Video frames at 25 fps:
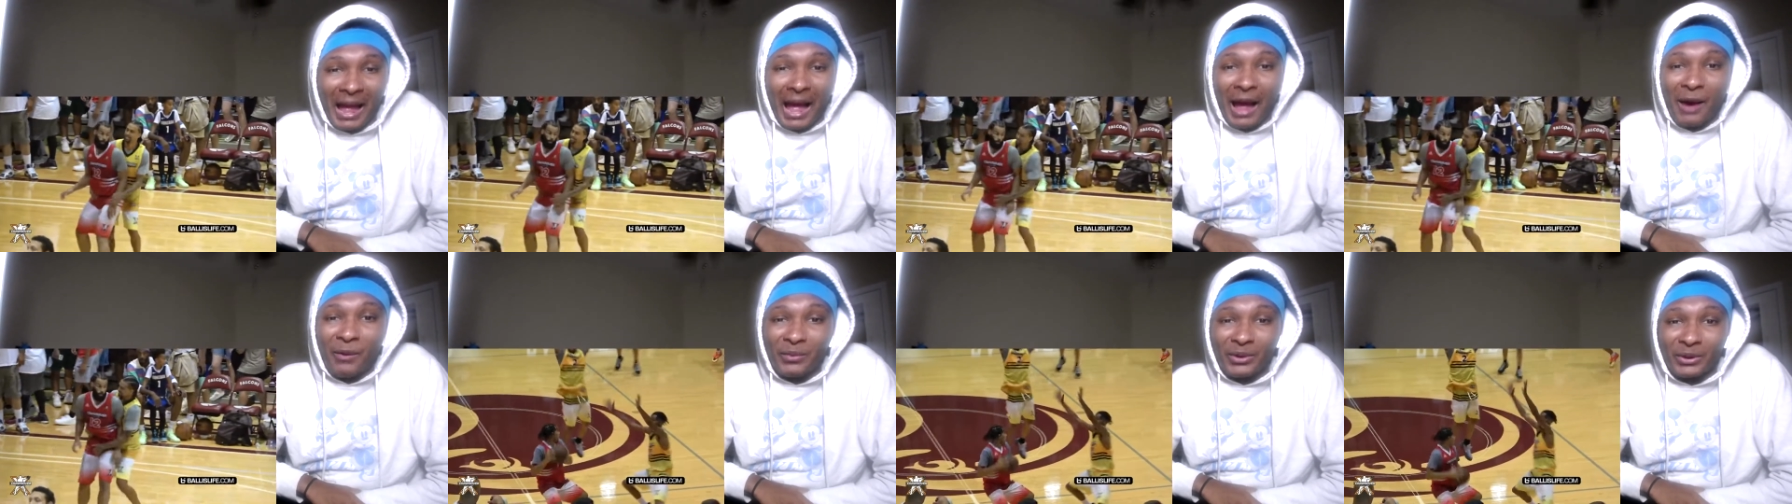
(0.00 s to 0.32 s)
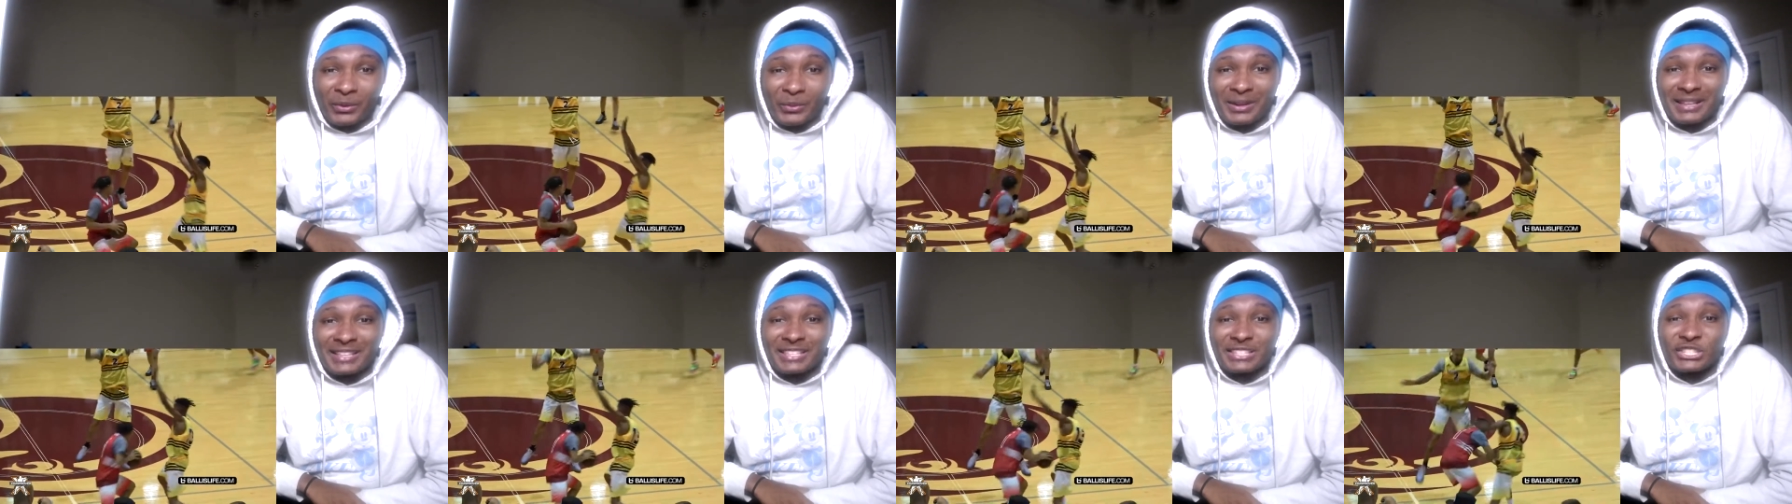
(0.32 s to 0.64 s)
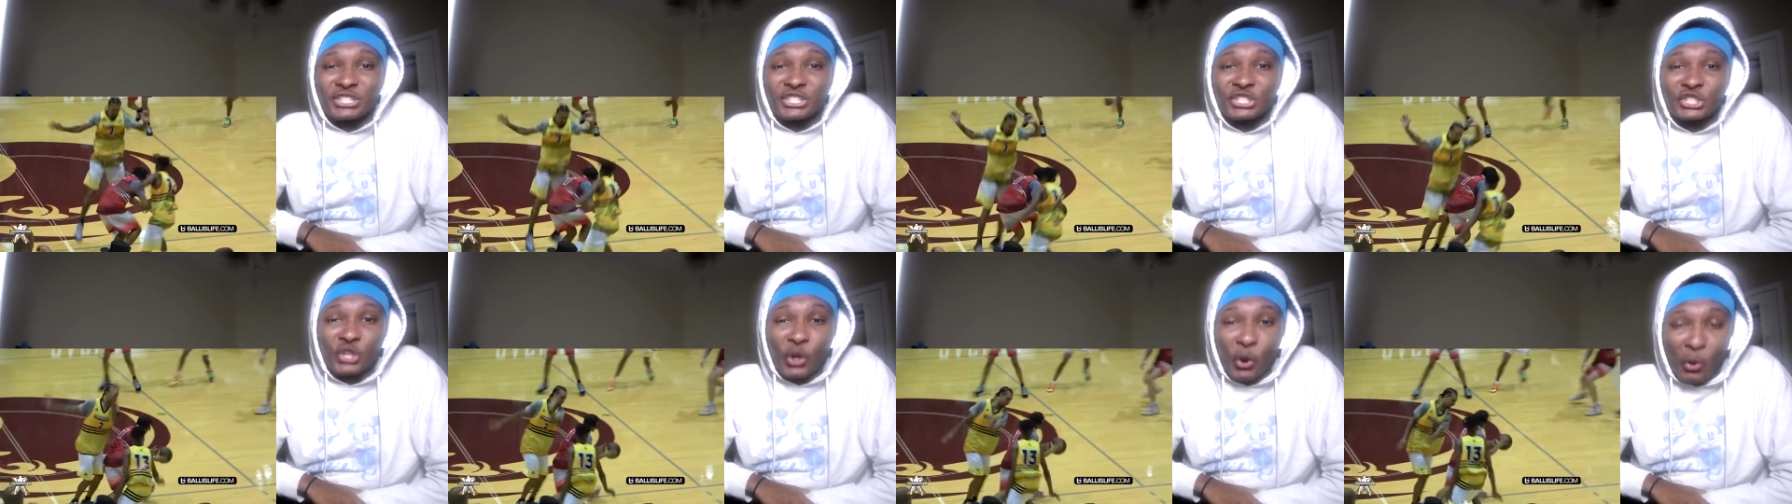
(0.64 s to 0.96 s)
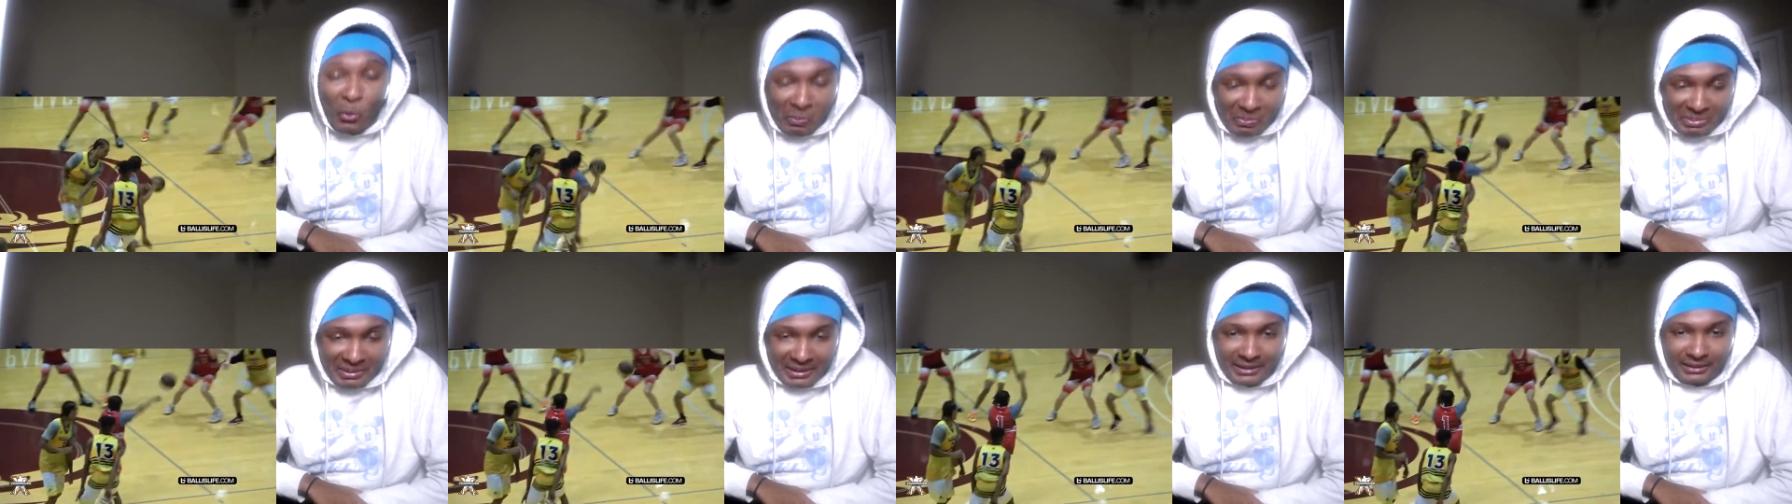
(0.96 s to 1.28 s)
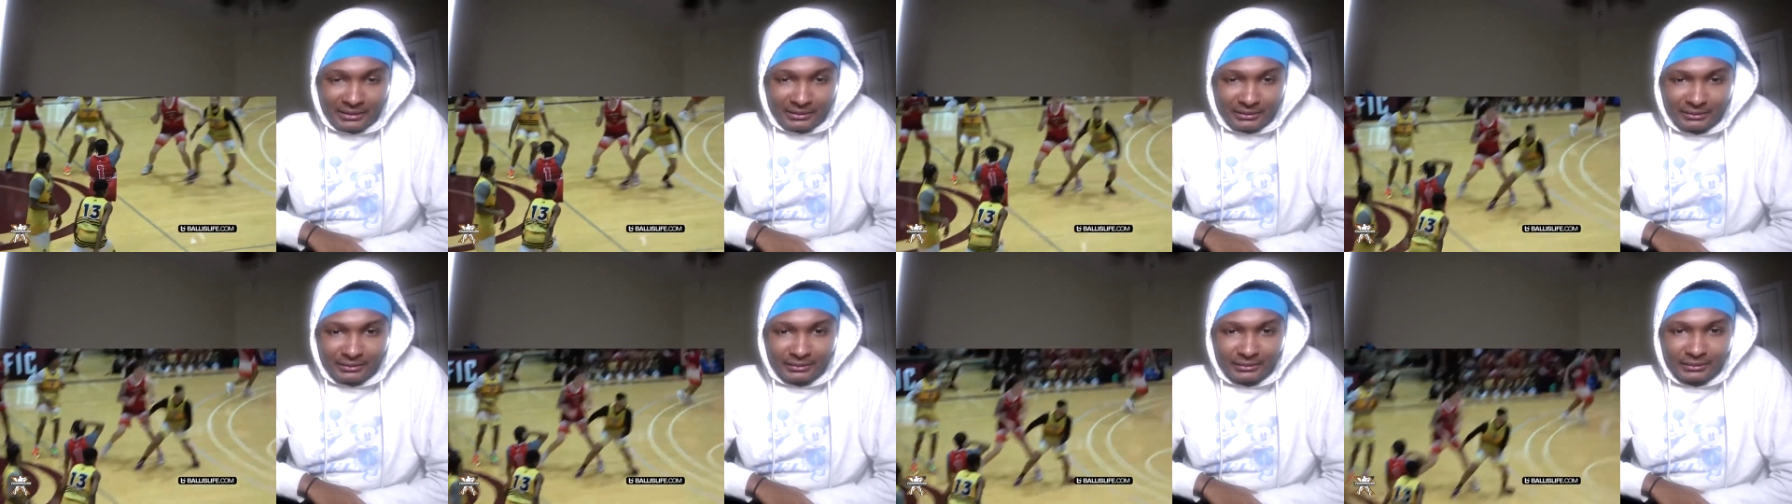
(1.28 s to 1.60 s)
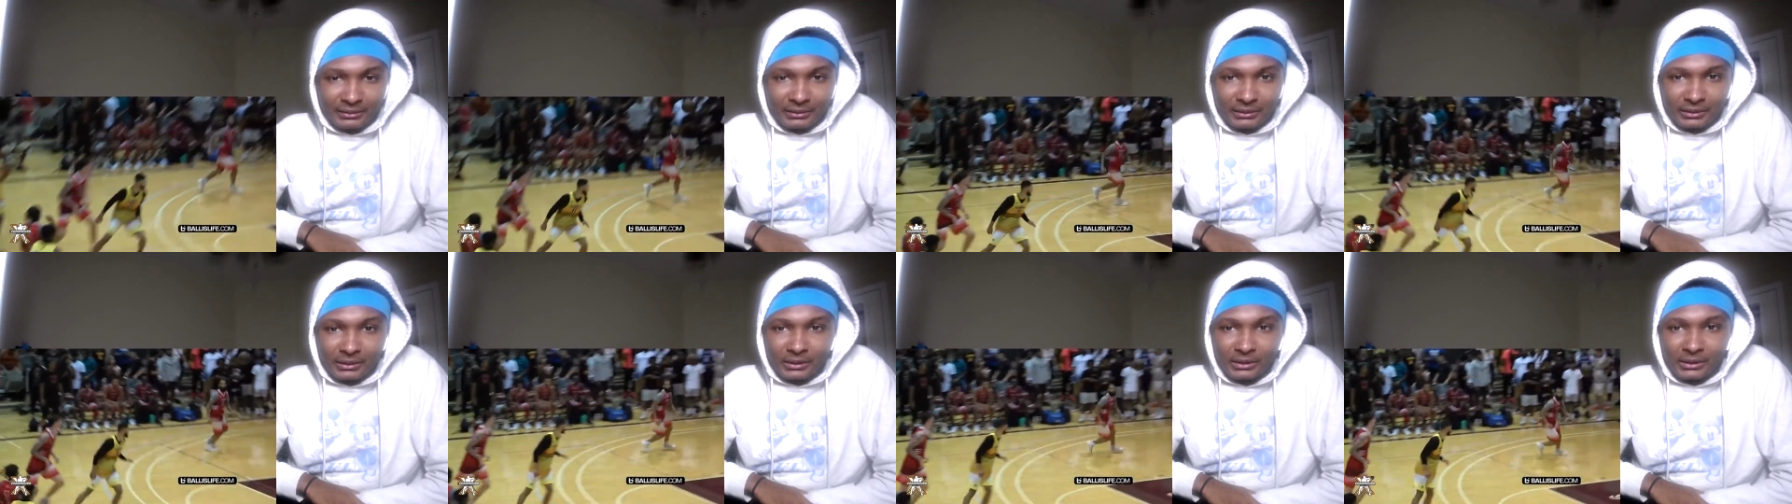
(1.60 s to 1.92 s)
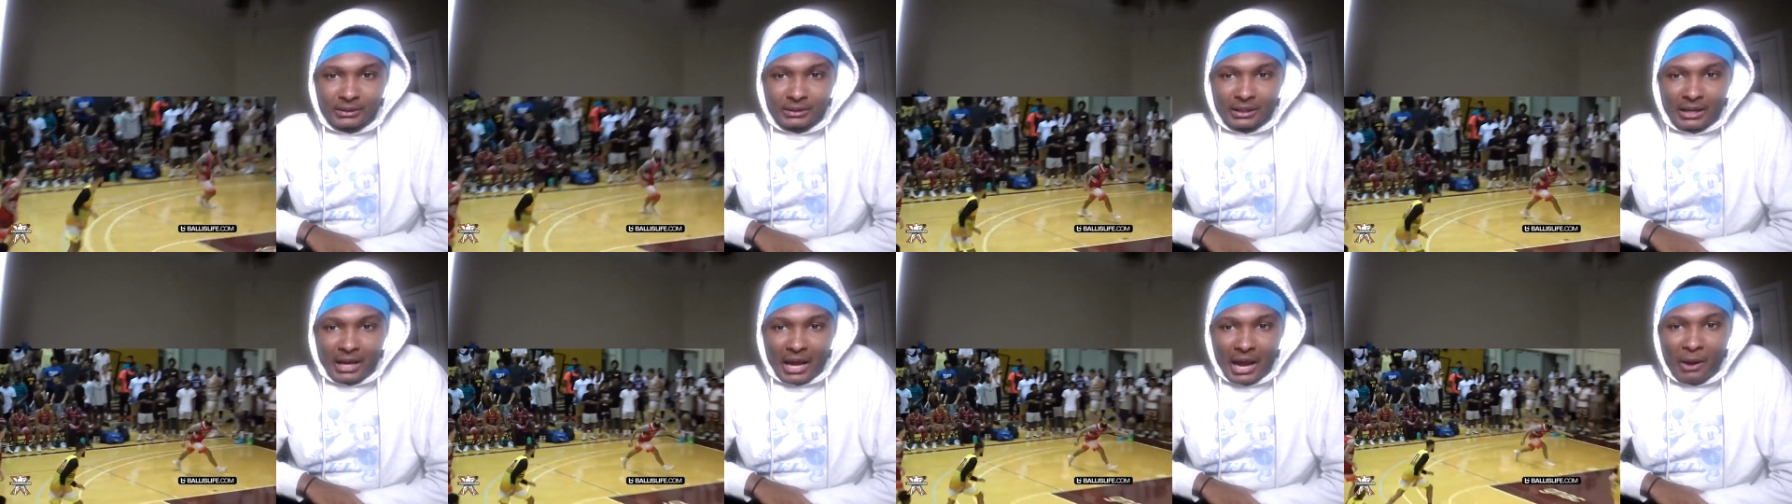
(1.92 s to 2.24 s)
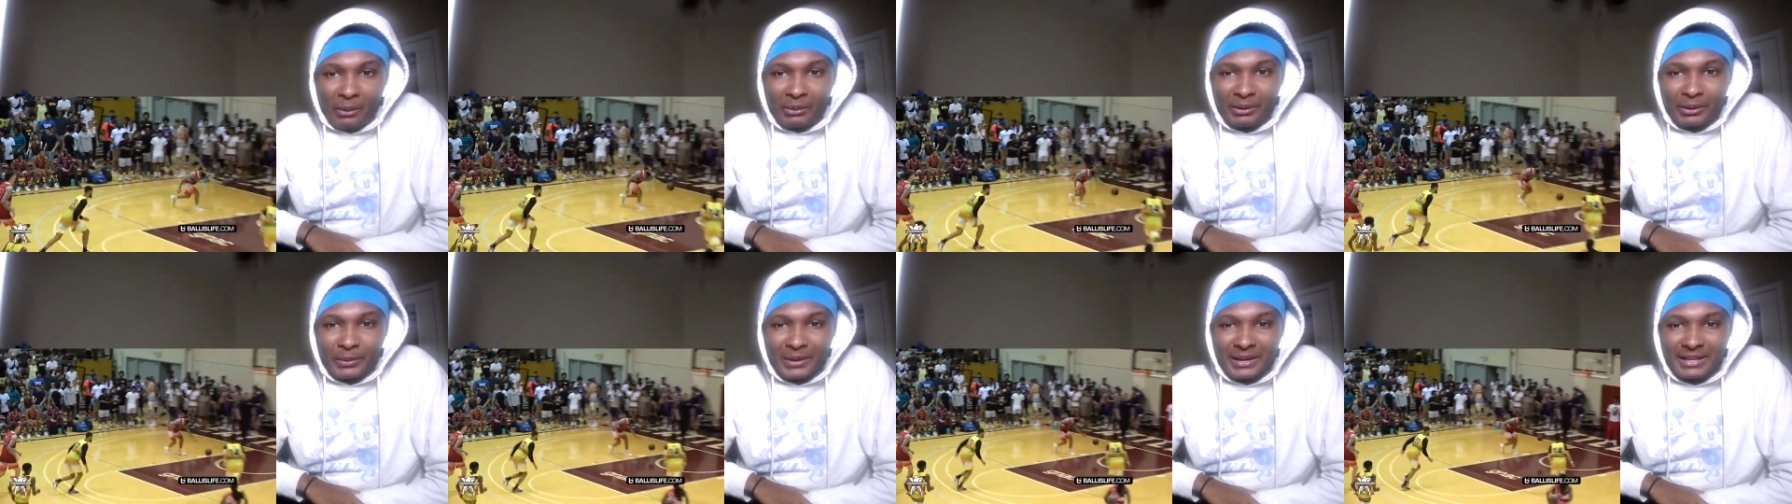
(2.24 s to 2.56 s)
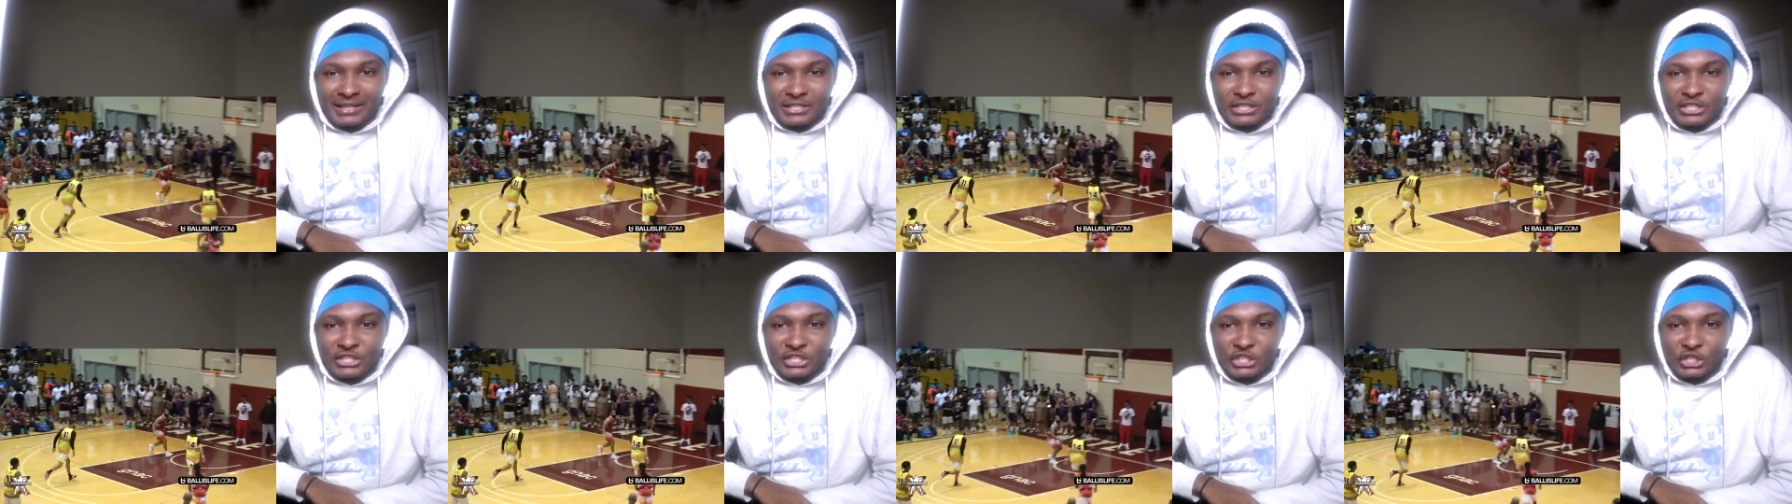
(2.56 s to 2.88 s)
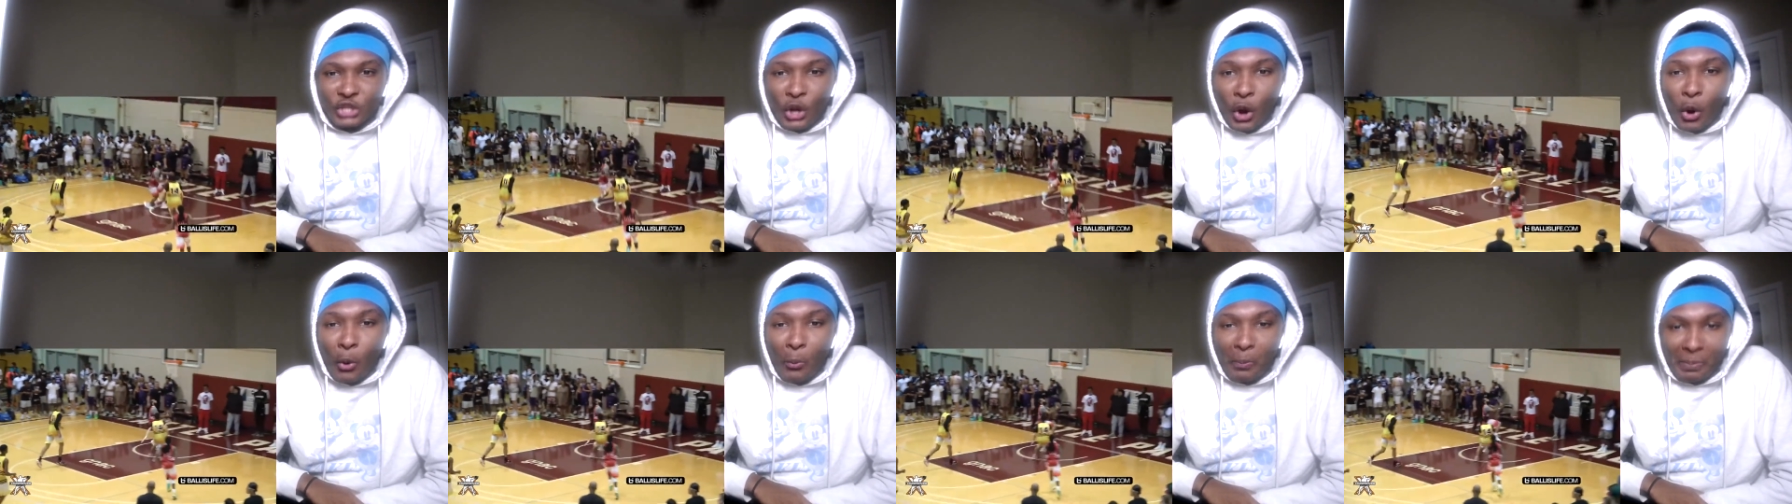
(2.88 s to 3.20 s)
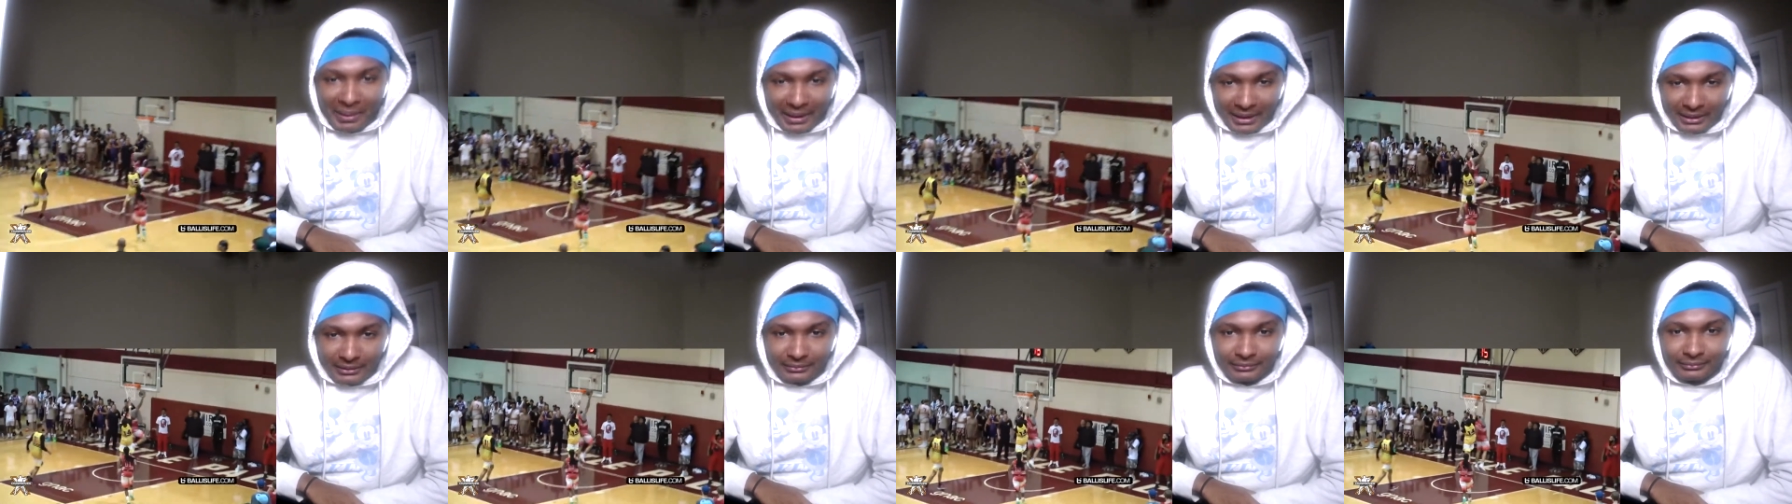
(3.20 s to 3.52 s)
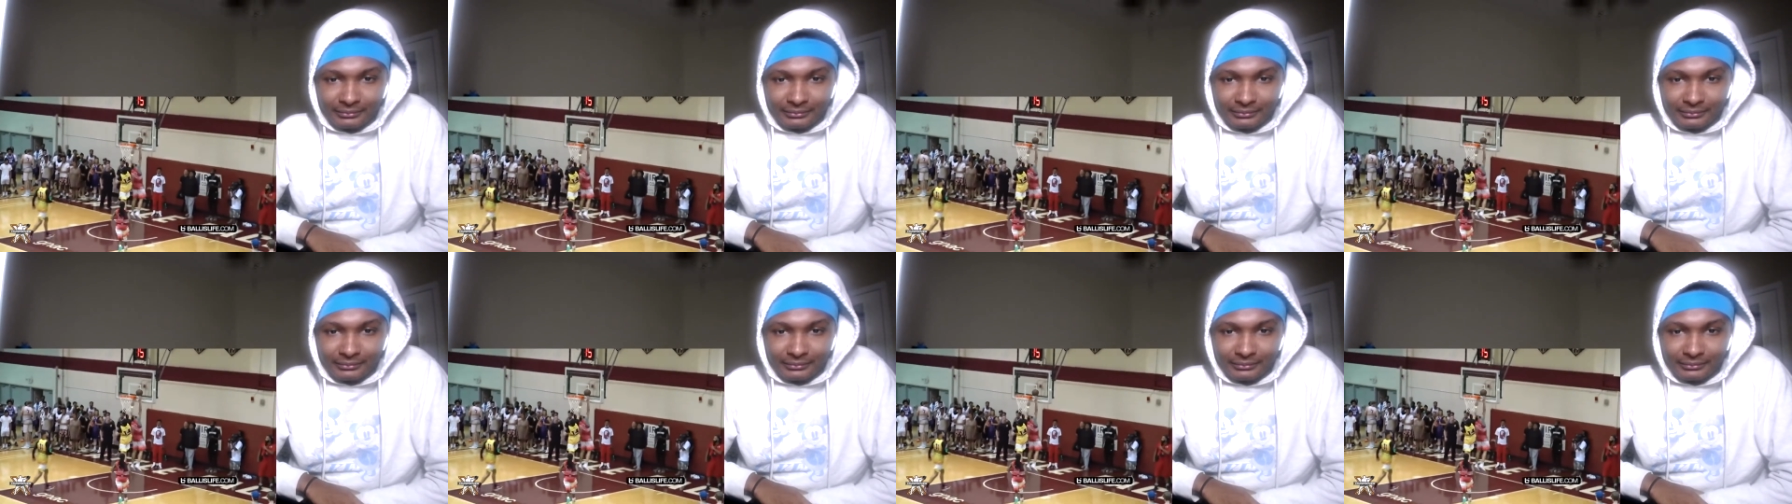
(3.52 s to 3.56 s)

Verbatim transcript: I would've went stupid. I would've went stupid.